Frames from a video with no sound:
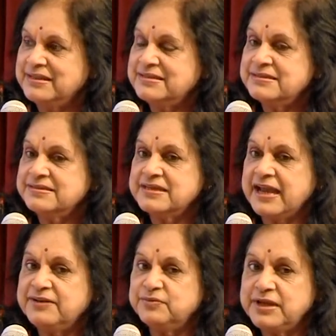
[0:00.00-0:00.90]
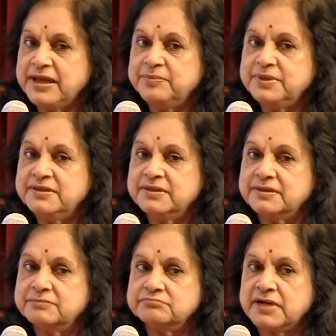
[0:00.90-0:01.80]
This child would have been
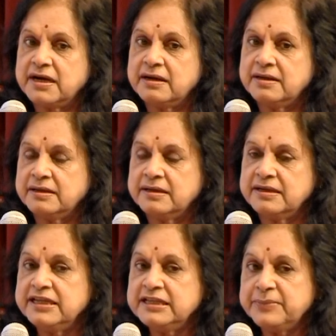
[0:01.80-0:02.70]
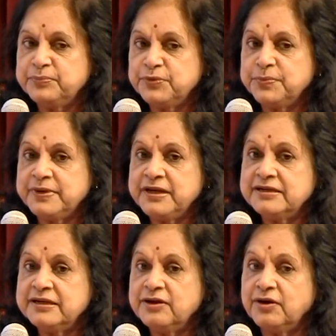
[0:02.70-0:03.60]

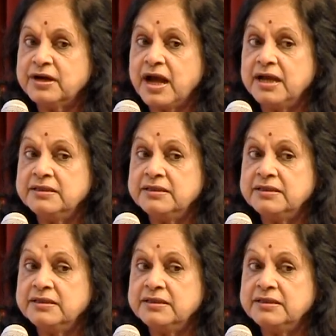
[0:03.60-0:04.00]
inappropriately or